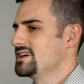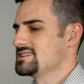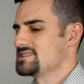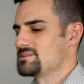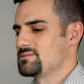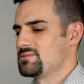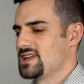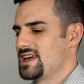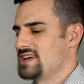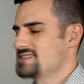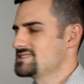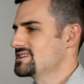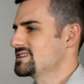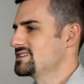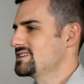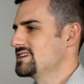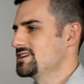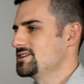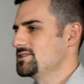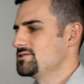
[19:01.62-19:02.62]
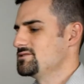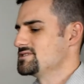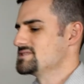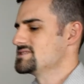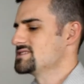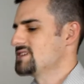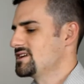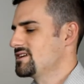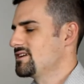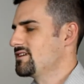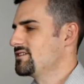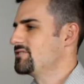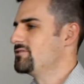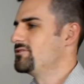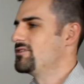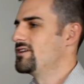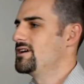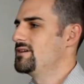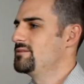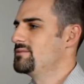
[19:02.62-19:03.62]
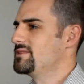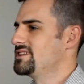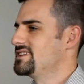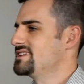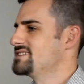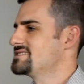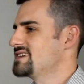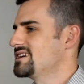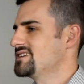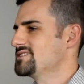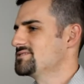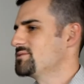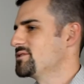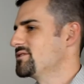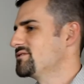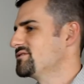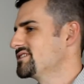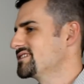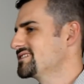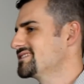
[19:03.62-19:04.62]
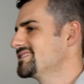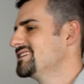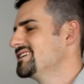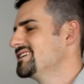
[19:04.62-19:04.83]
It's a plastic thing. You just set it on the drum, and then it sounds perfect.